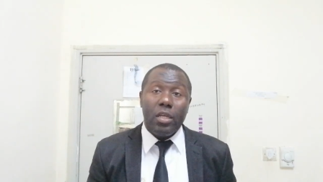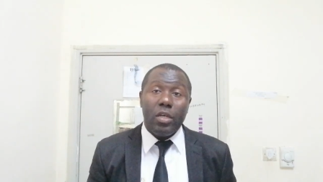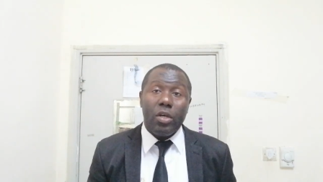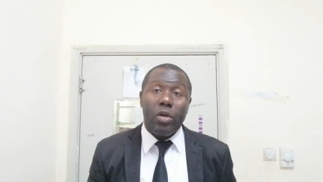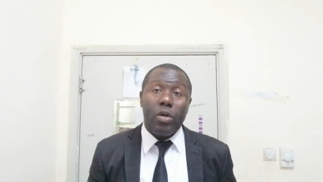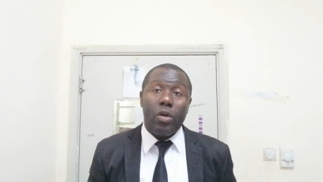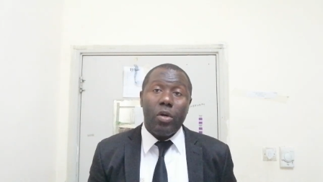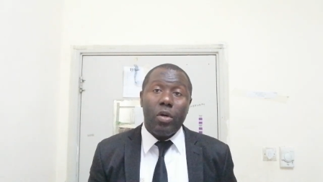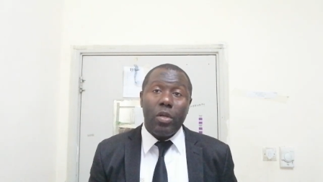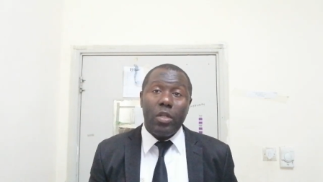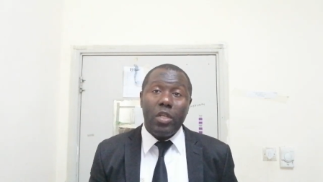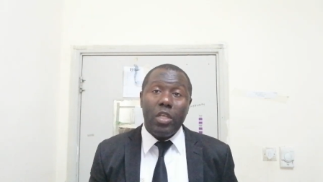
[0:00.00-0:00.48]

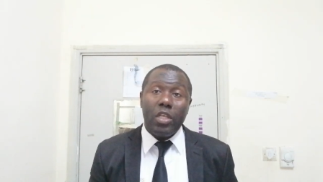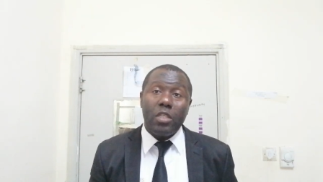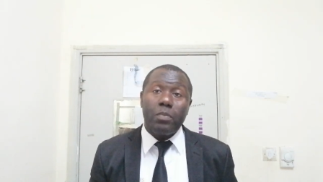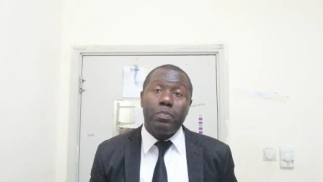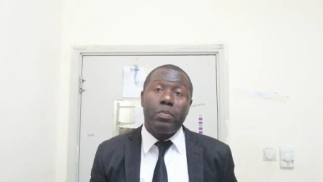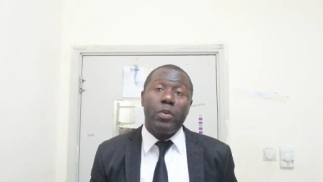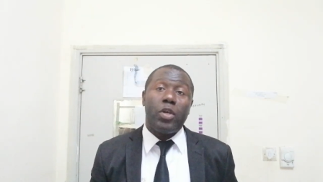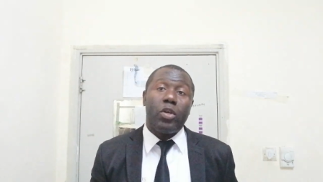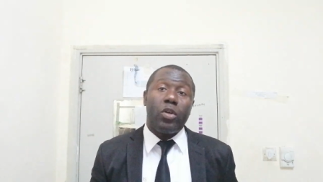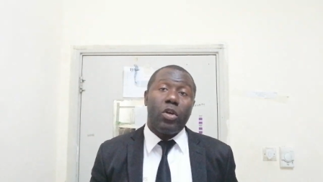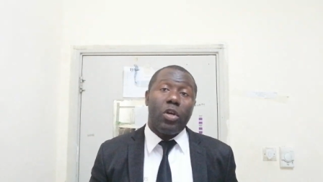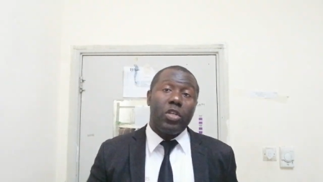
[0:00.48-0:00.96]
or this
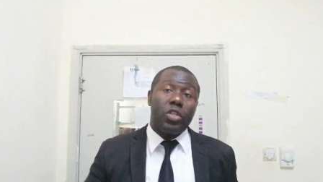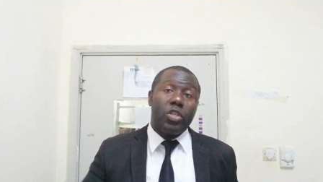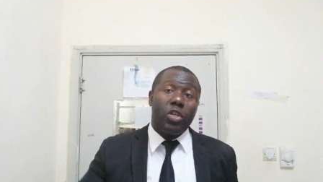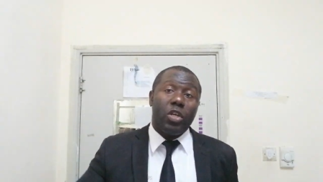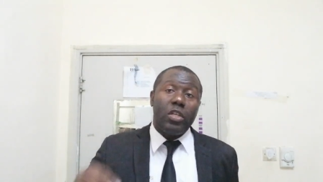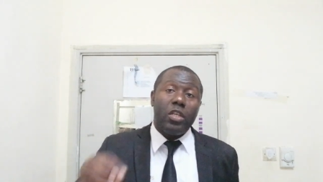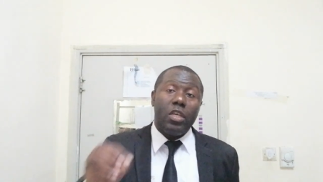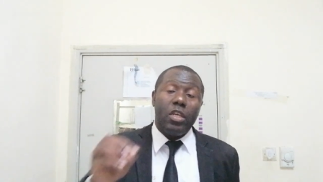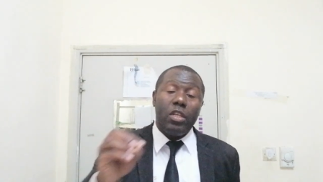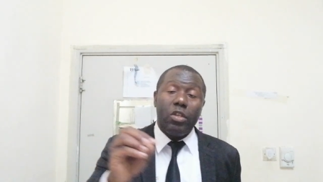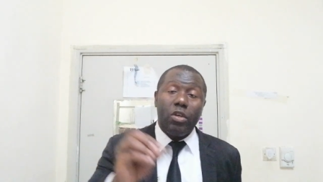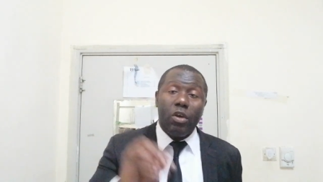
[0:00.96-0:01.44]

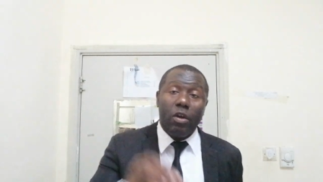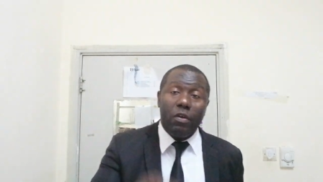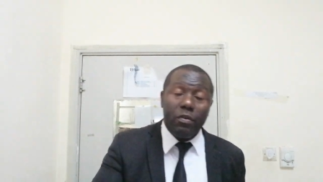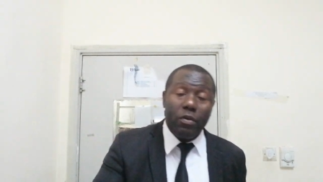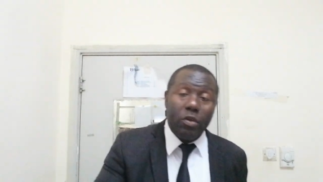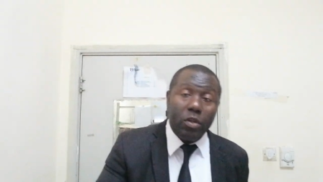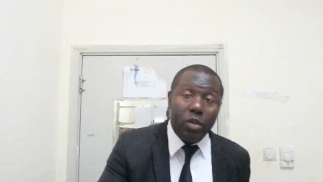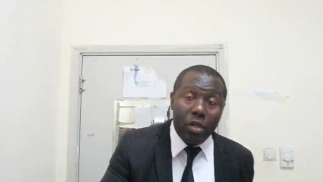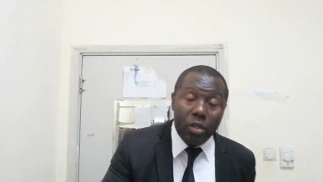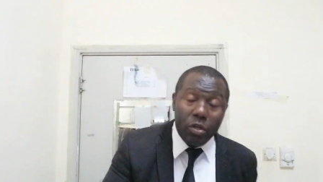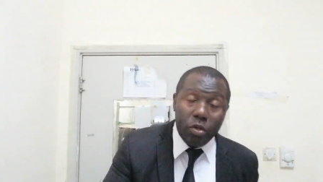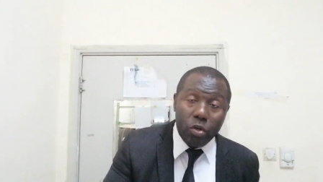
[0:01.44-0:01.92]
precaution
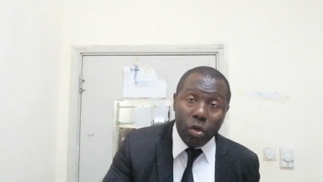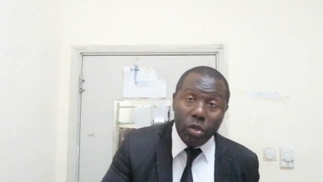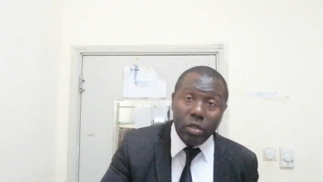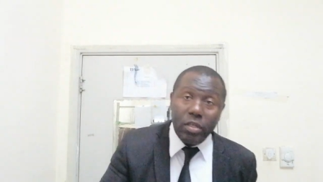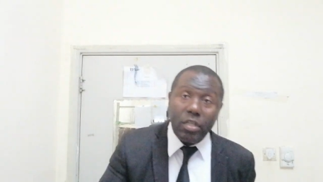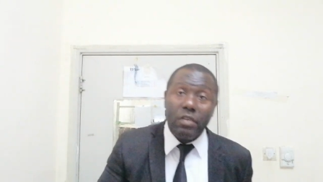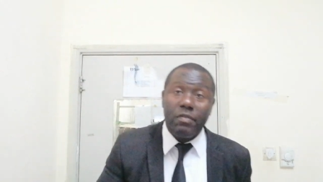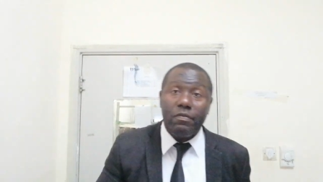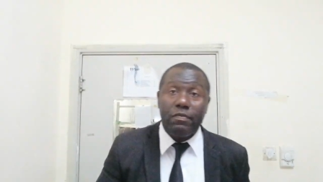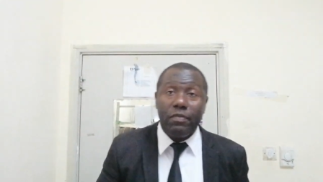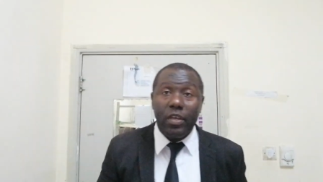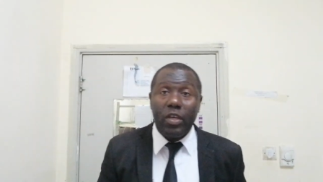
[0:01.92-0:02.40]
in
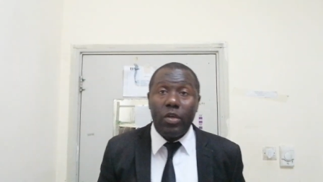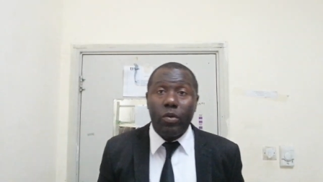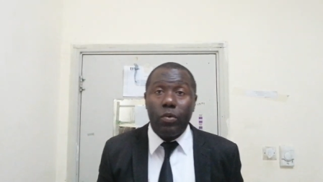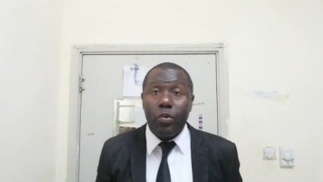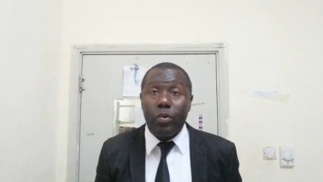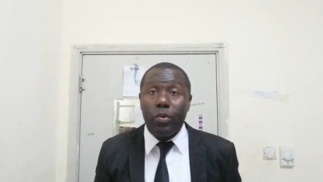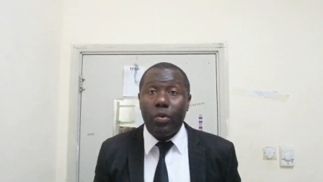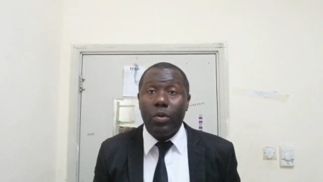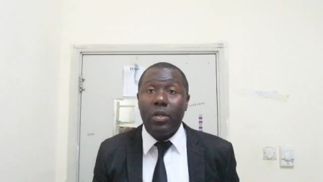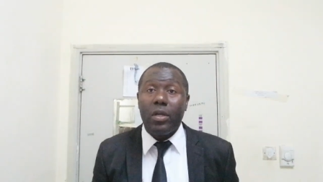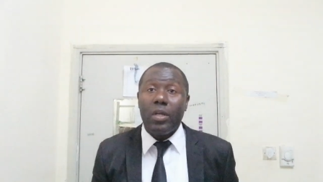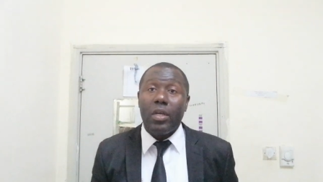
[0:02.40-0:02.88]
loading
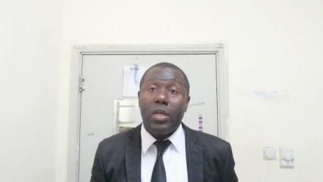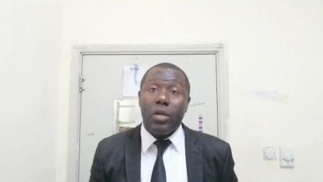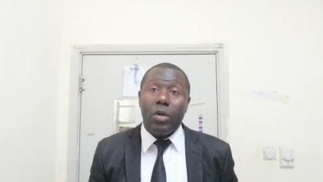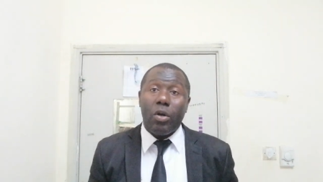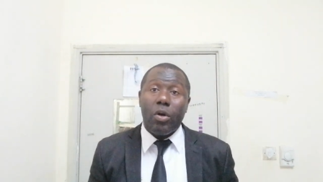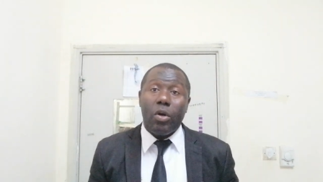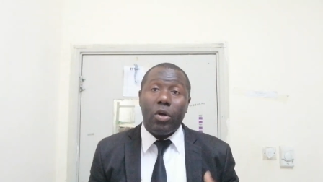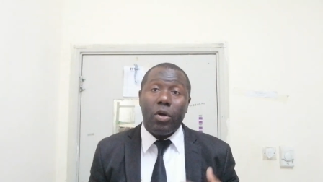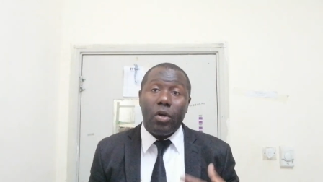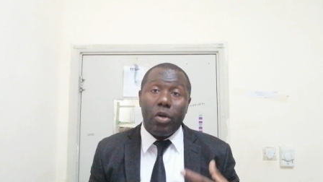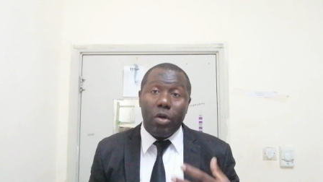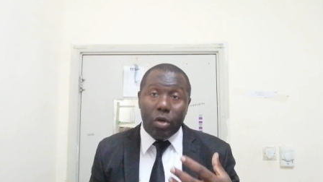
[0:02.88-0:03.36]
vehicle
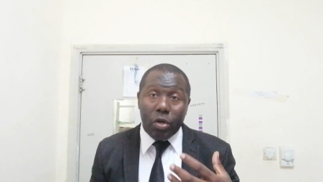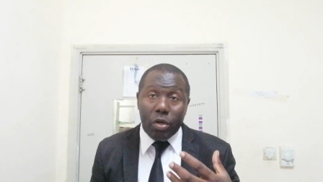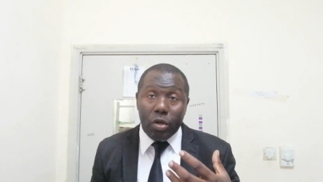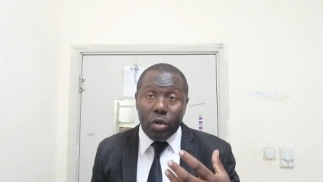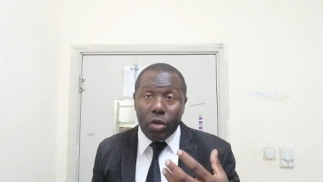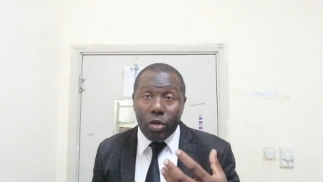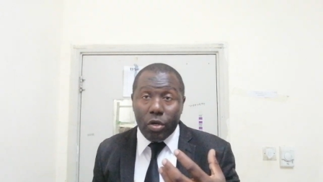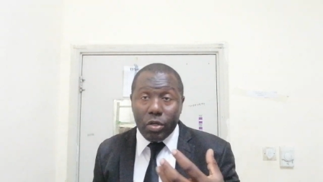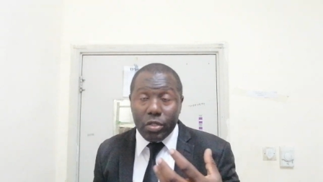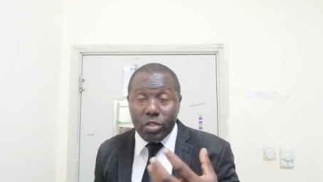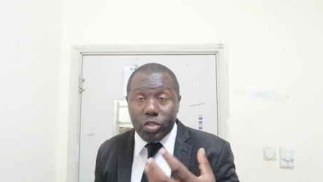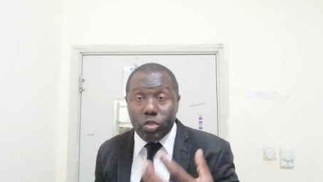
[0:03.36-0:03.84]

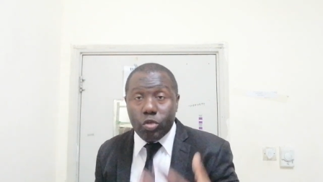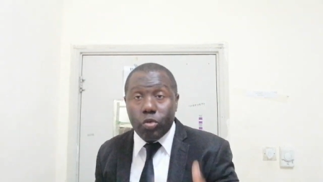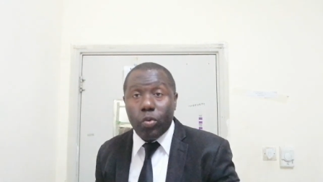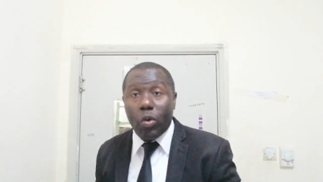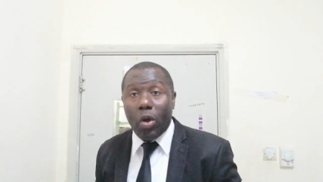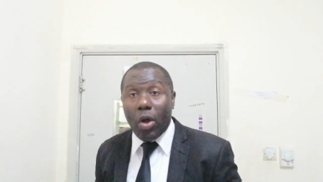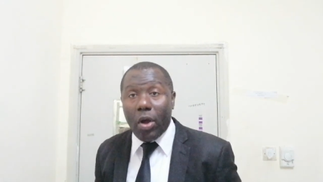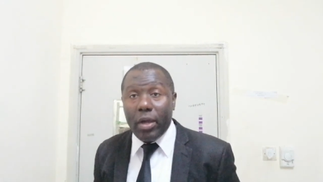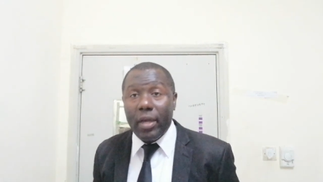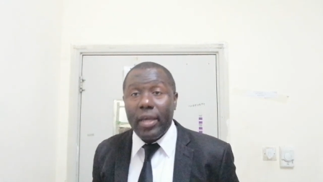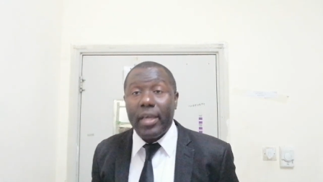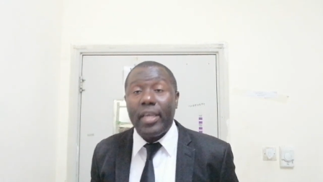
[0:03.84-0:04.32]
or
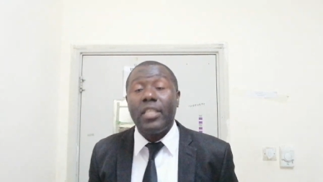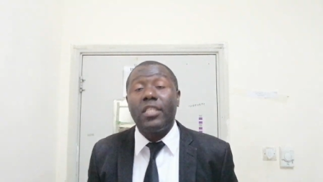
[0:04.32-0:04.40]
truck,